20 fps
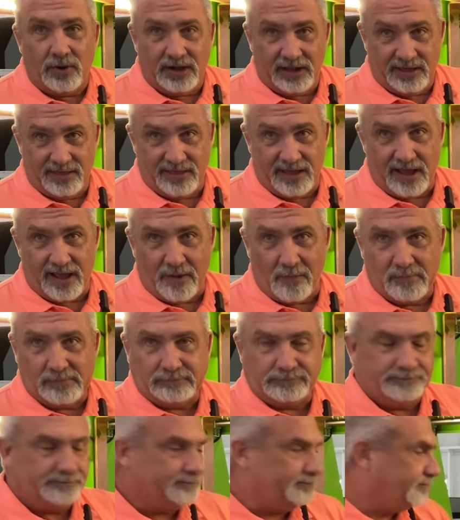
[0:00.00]
any of that.
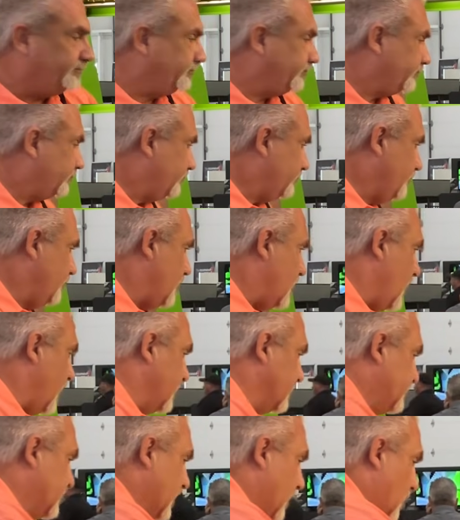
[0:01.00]

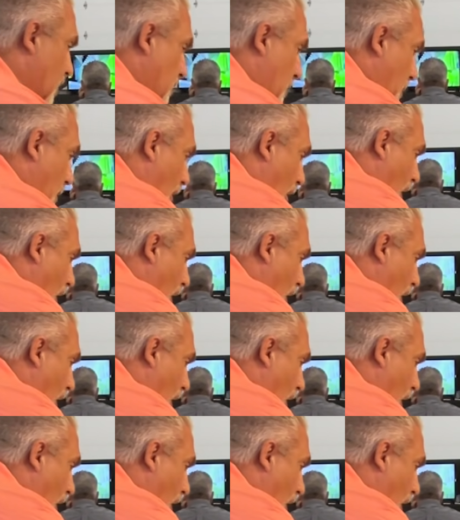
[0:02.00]
So